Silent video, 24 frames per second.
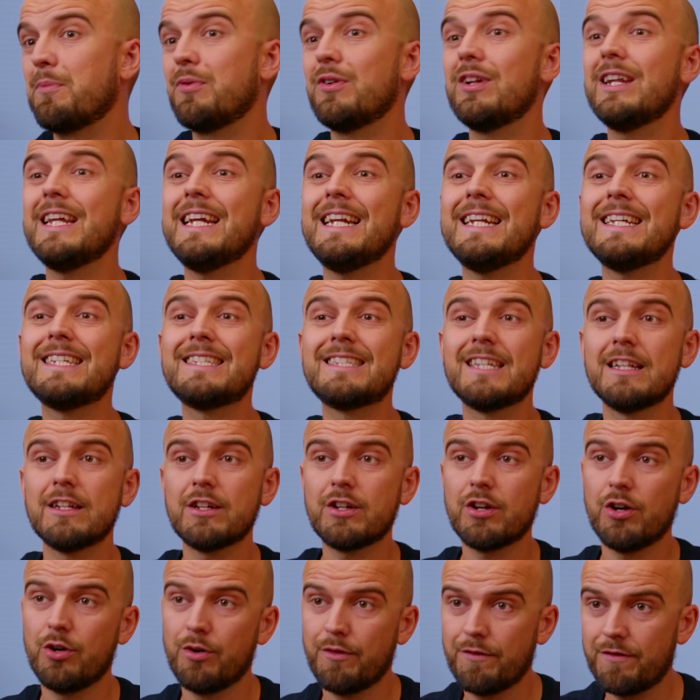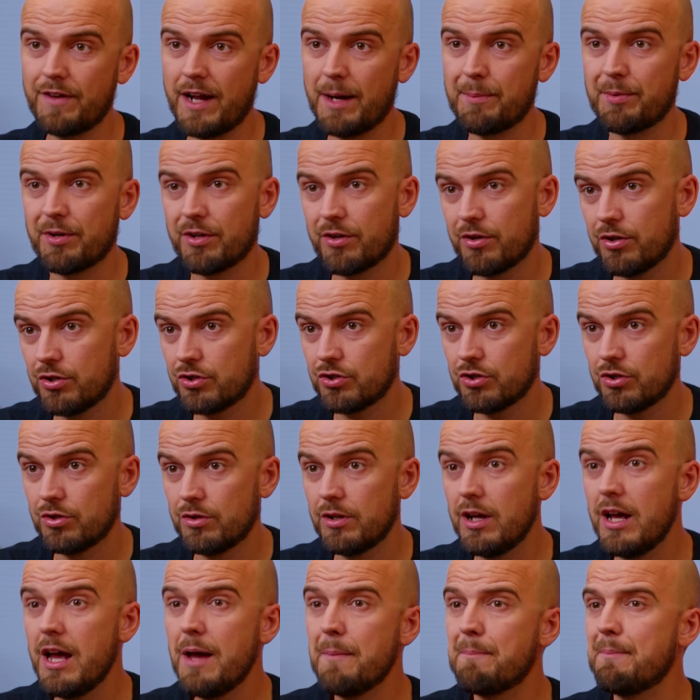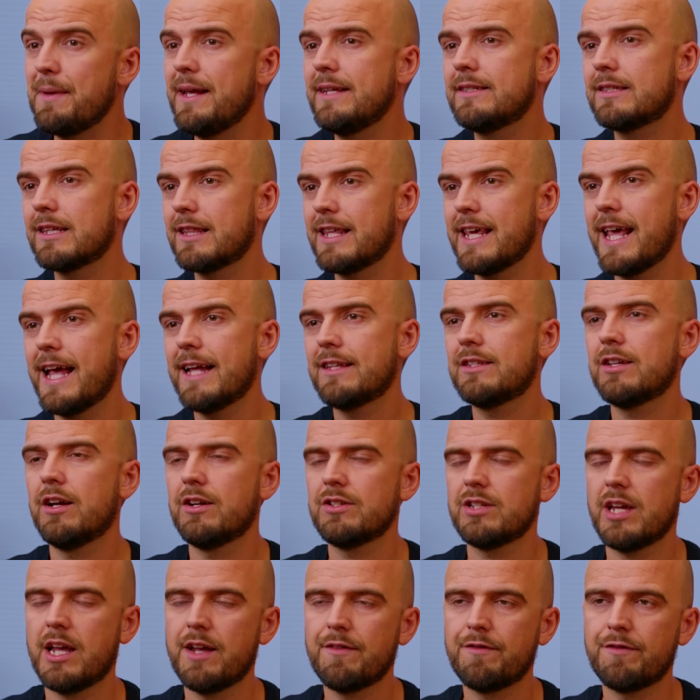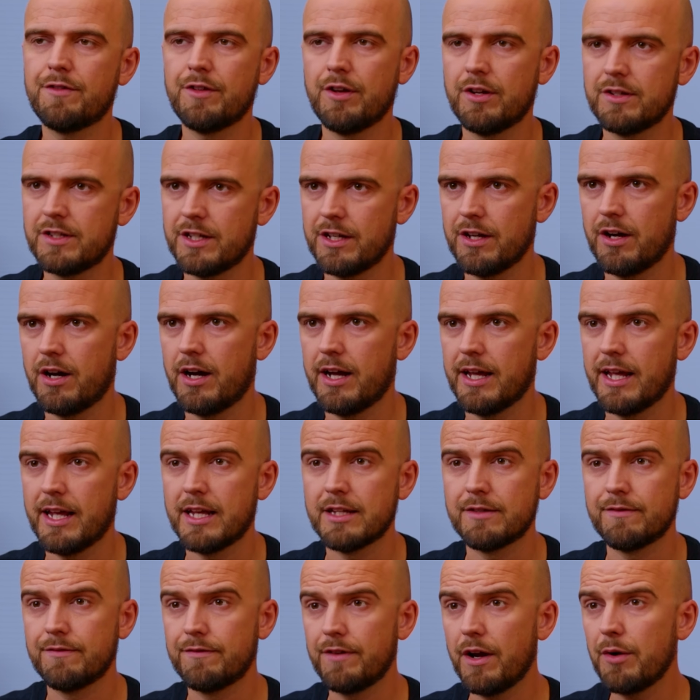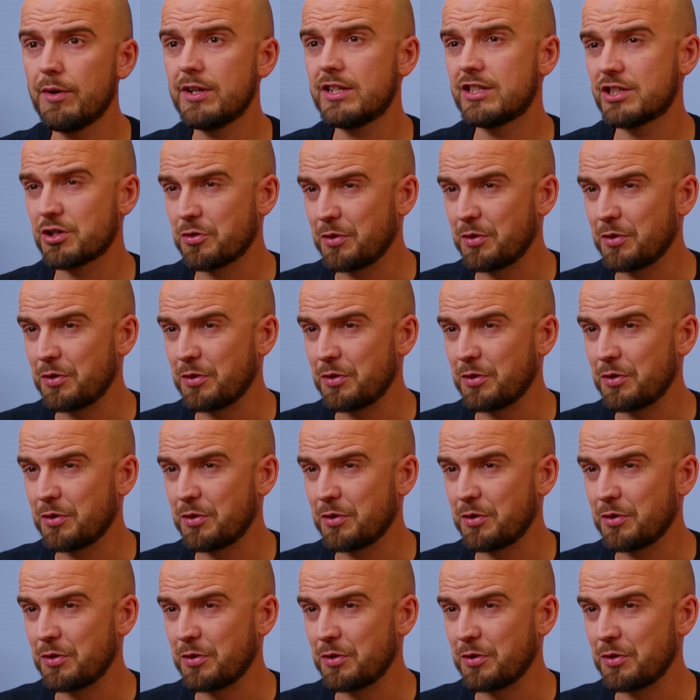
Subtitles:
completely silicone and fabric cushion means that the AirTouch F30i is very